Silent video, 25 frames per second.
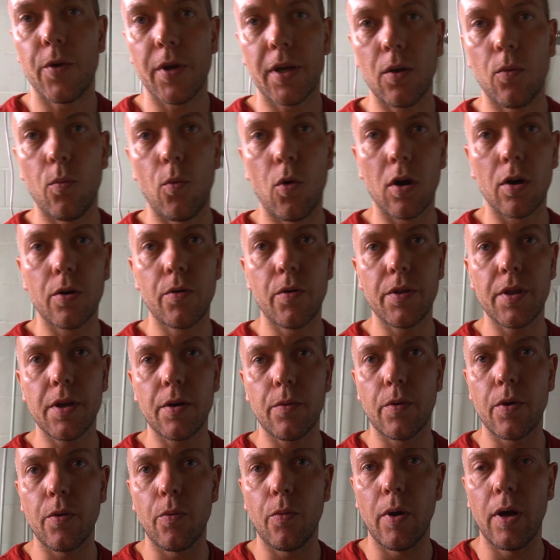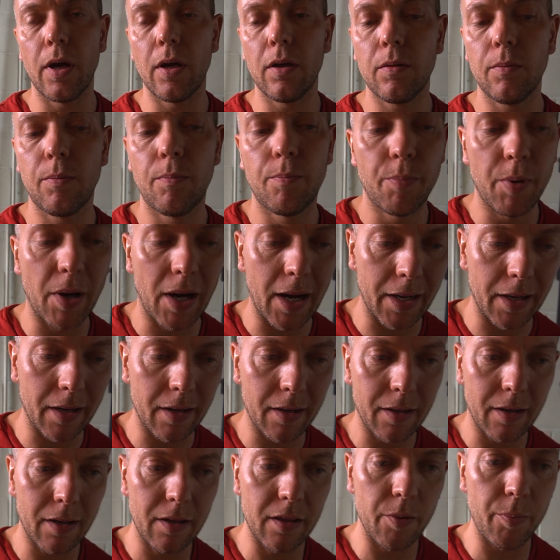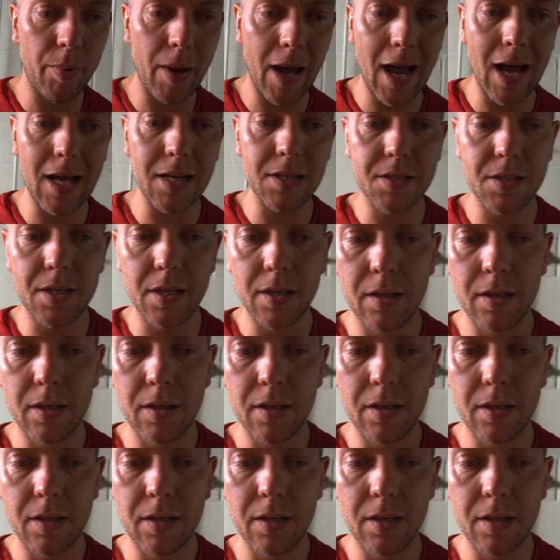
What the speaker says: we can work with it, we will, but in the past,